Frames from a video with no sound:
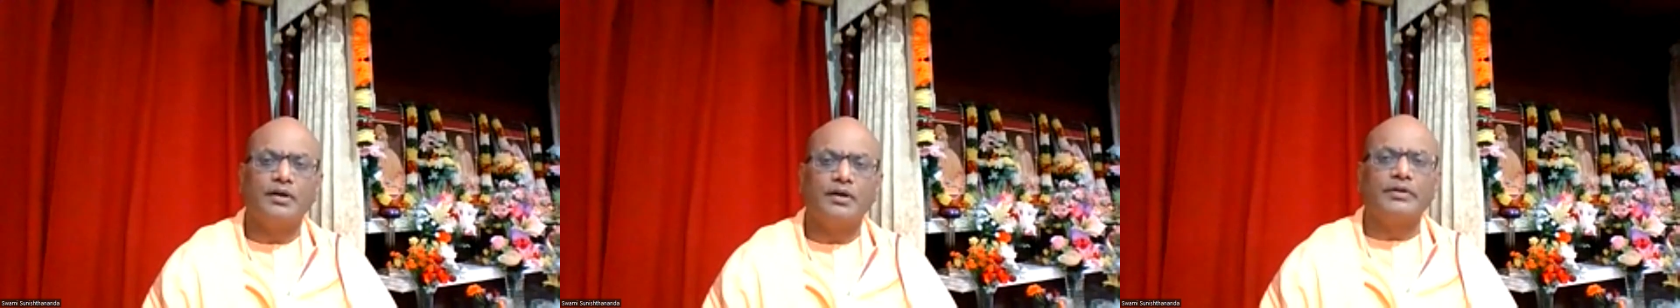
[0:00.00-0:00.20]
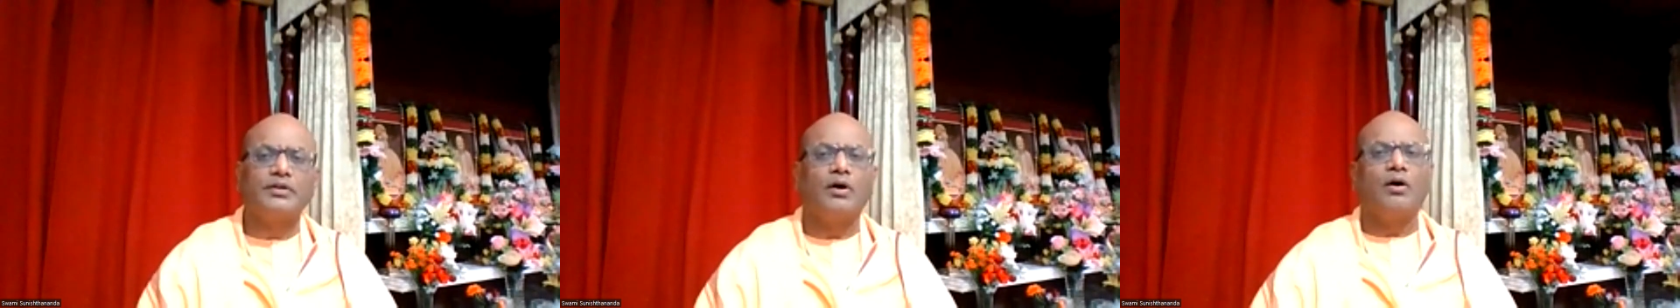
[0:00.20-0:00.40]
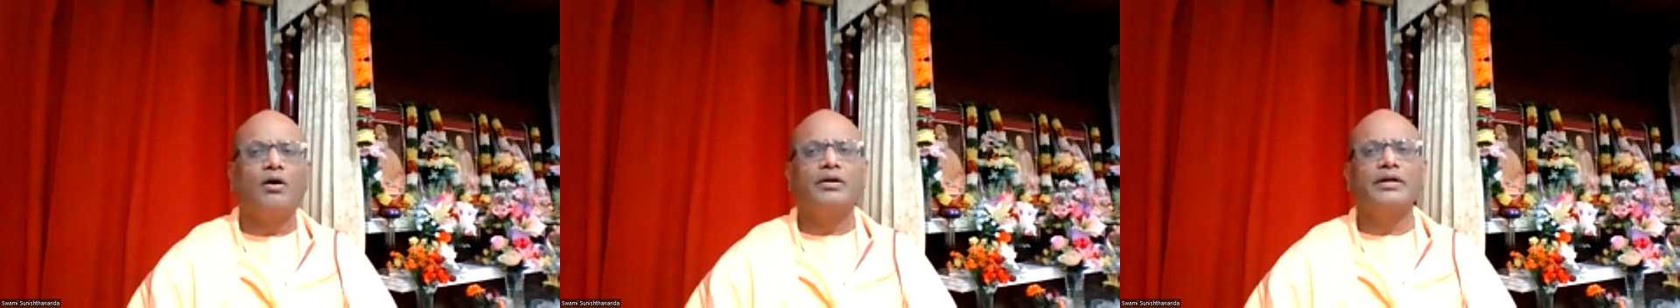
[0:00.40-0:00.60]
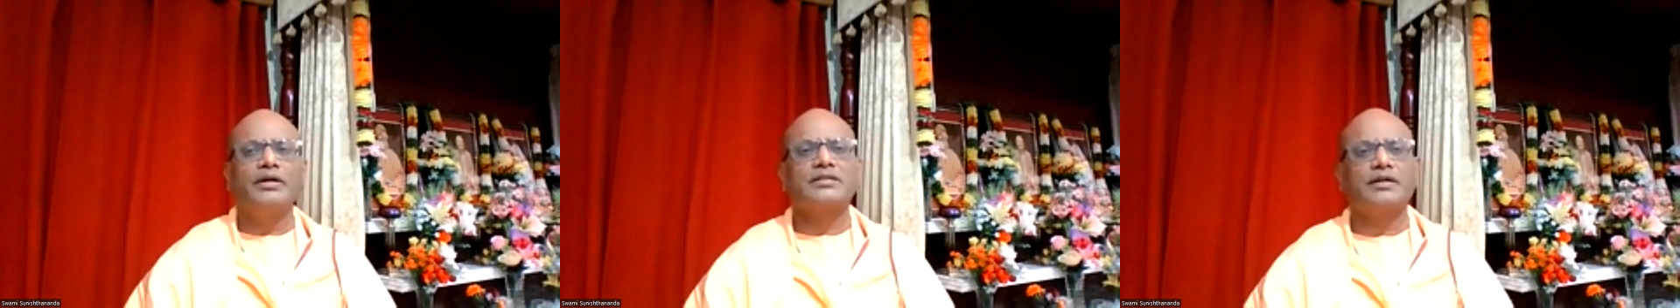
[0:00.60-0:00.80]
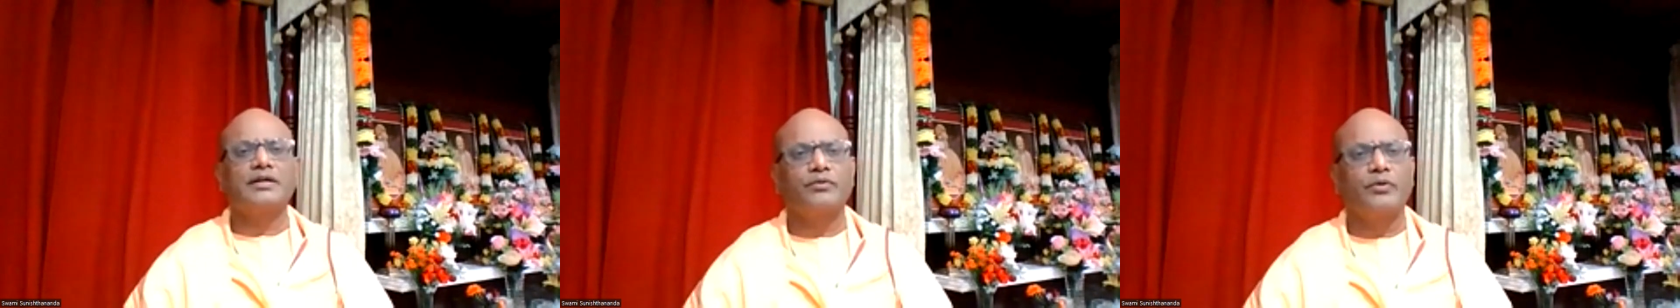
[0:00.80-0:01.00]
With all
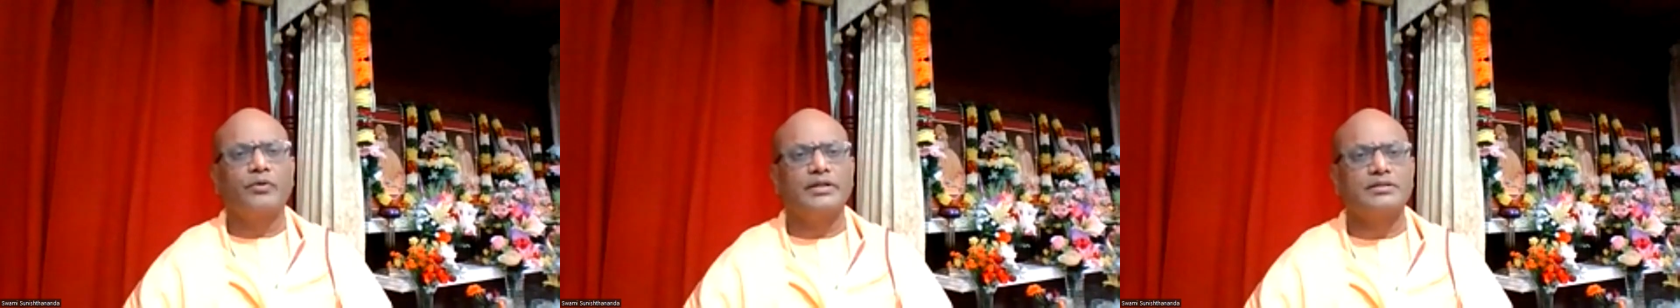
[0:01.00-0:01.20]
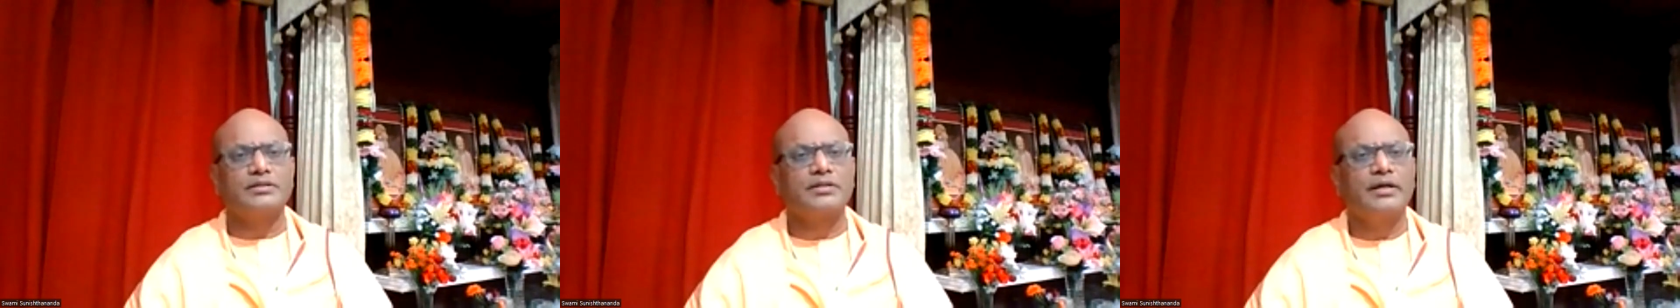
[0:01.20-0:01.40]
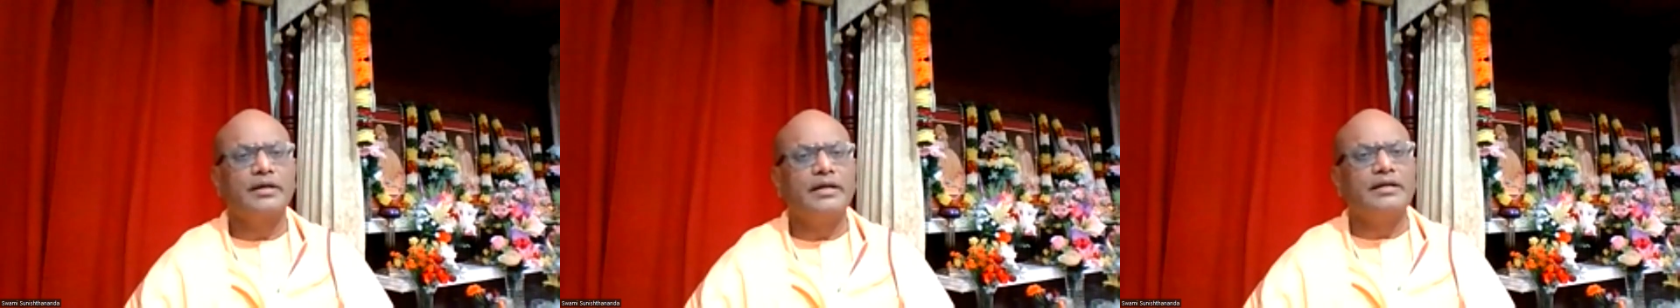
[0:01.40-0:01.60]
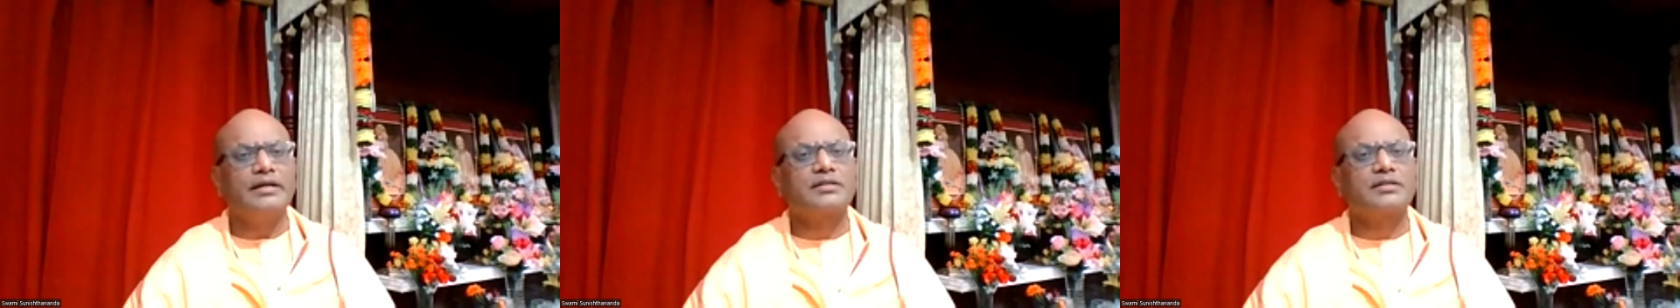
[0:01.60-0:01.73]
its affluence, it